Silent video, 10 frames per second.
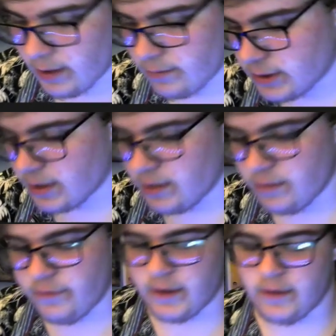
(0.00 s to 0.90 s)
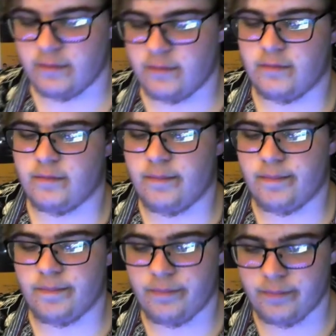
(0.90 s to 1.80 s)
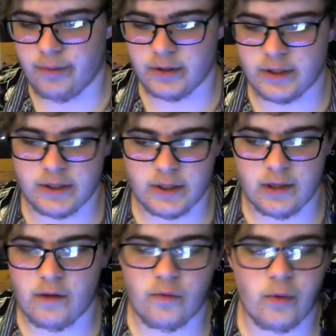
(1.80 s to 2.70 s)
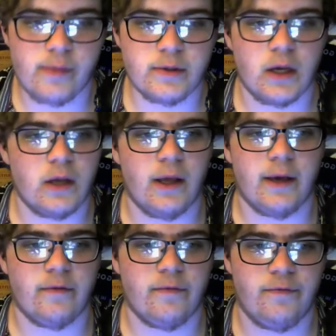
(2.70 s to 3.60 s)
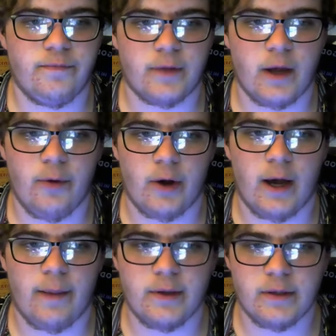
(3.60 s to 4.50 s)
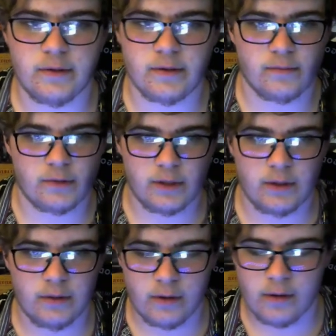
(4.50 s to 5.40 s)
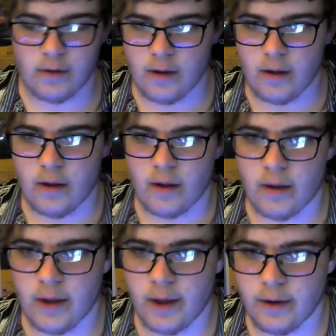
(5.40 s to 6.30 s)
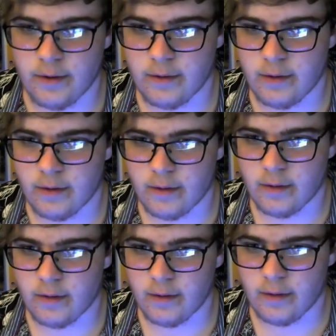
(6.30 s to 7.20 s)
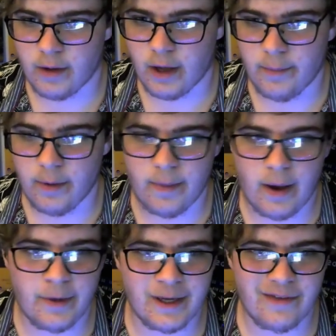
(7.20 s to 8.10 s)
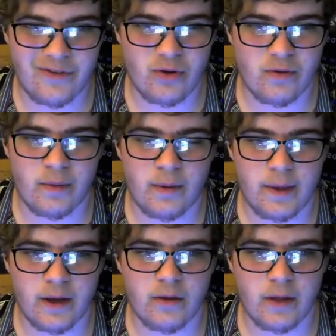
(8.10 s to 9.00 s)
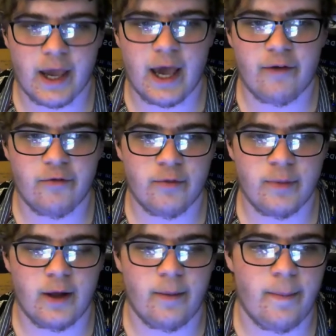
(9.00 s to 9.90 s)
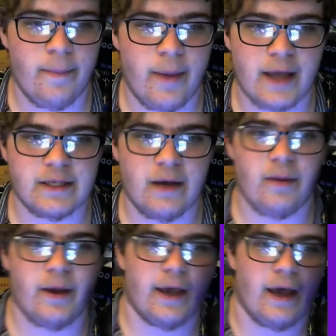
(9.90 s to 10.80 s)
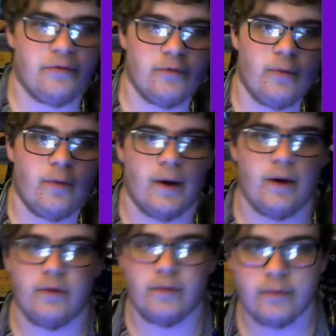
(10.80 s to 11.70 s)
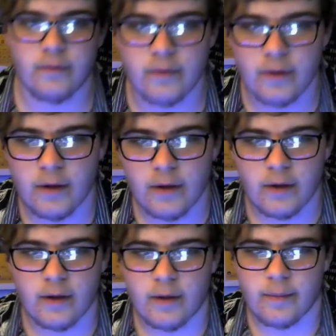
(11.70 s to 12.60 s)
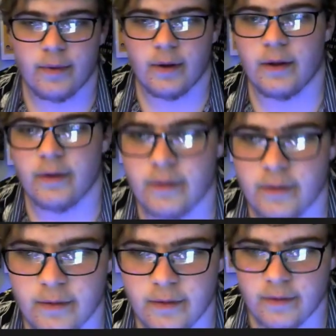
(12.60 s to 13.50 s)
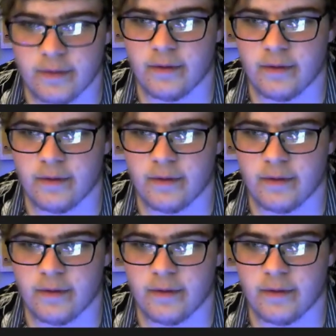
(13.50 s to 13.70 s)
just gonna fucking purchase it off a website, like a couple copies or some shit. And oh hell yeah! I'm gonna, I'm gonna give you. I'm gonna mail you like half of them, and I'll pass out like half of them on my own. But dude, hell yeah!